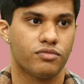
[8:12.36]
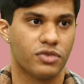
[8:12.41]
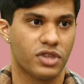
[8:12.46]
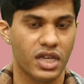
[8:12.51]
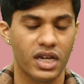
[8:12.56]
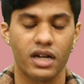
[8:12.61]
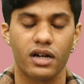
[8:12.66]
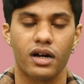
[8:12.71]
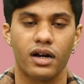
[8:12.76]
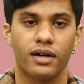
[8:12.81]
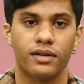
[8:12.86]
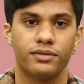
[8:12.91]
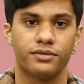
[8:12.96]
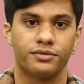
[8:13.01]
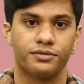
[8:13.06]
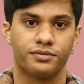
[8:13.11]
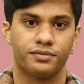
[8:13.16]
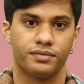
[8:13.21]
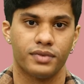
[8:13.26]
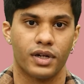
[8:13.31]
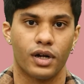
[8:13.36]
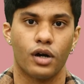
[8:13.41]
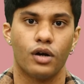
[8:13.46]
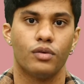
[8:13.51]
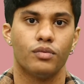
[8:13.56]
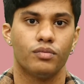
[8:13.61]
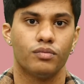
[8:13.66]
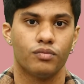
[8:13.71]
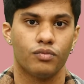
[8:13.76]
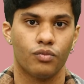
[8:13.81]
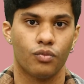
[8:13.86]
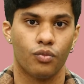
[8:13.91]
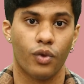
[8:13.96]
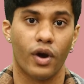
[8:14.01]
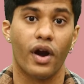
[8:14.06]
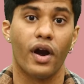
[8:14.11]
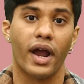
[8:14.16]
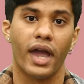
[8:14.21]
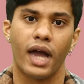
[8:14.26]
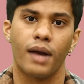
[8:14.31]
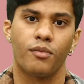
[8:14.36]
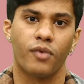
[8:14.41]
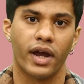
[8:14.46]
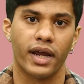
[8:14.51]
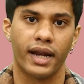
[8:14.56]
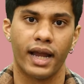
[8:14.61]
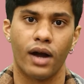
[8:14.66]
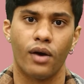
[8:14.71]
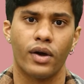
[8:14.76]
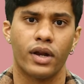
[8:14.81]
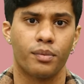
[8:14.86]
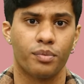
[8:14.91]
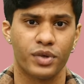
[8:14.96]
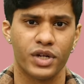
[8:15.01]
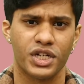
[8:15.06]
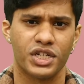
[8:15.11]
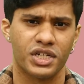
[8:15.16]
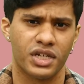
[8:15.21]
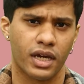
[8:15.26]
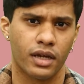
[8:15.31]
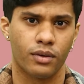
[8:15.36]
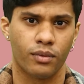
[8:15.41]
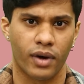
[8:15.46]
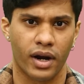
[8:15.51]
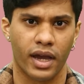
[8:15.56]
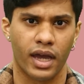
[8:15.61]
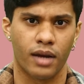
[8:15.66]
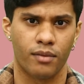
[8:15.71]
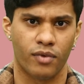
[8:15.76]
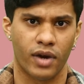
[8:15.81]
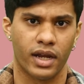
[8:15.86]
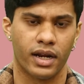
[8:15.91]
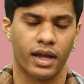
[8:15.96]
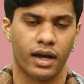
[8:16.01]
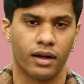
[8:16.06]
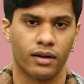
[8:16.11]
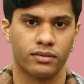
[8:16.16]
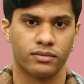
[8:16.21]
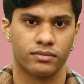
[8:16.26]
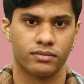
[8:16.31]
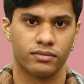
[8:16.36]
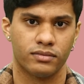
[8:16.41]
think of where I am right now and appreciate where I am right now.